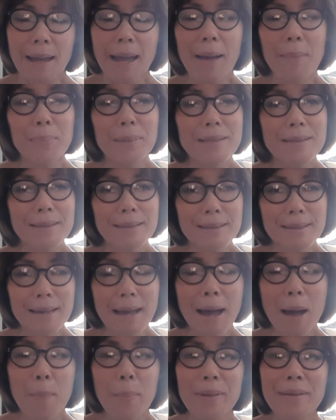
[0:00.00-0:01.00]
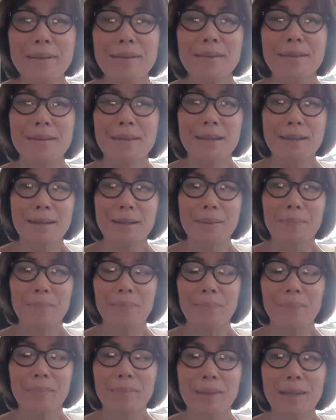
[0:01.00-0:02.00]
Happy Sabbath.
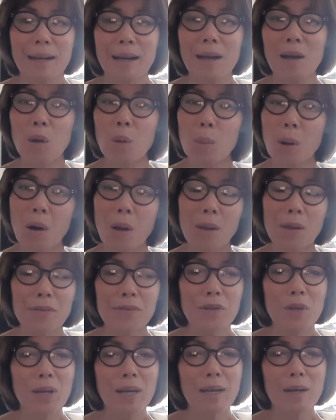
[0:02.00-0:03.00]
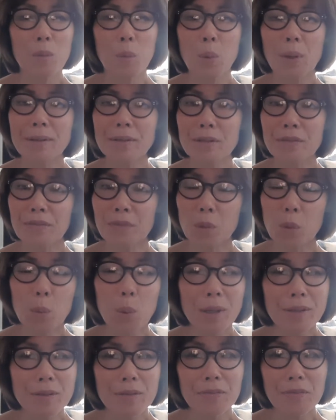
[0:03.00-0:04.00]
I hope all of you had a wonderful,
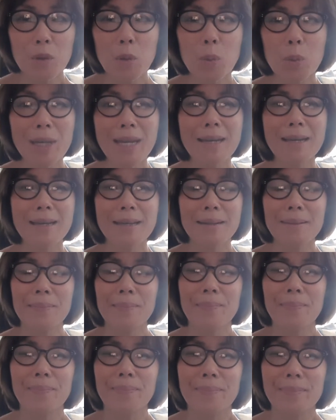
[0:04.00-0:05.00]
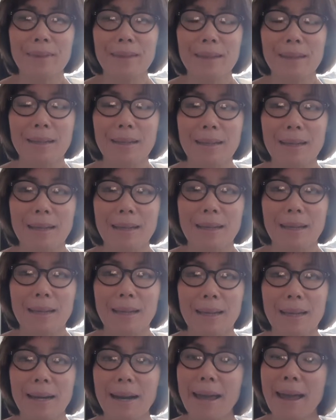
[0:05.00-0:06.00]
wonderful week.
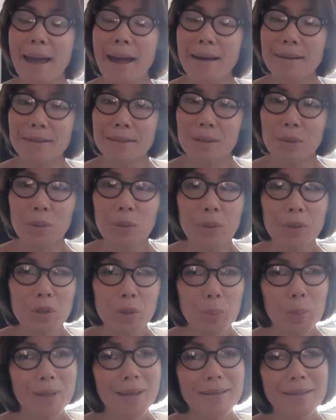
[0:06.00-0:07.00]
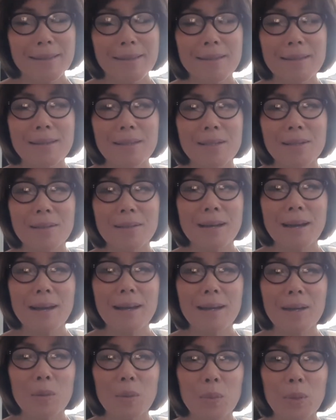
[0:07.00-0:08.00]
And I ask the Lord to bless us
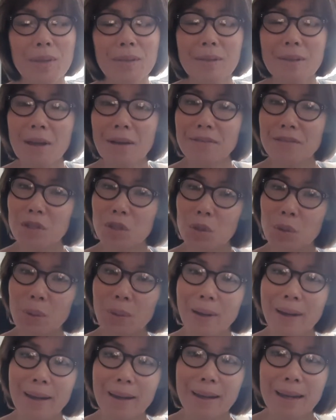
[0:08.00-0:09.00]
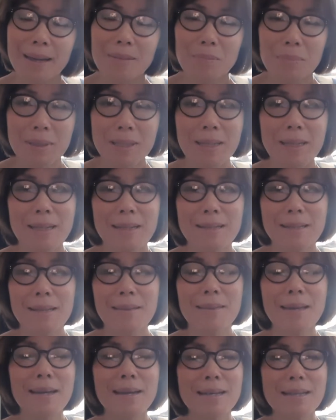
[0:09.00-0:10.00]
tonight with love, joy, and peace,
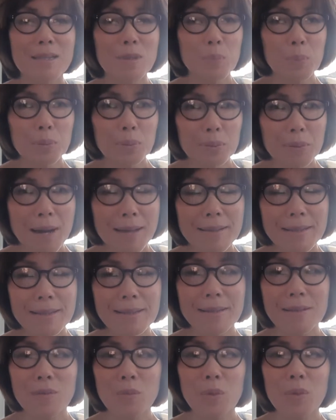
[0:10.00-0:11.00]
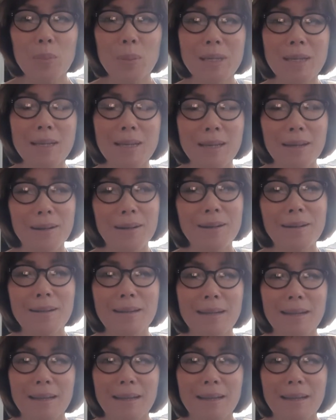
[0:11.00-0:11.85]
and that His presence will be here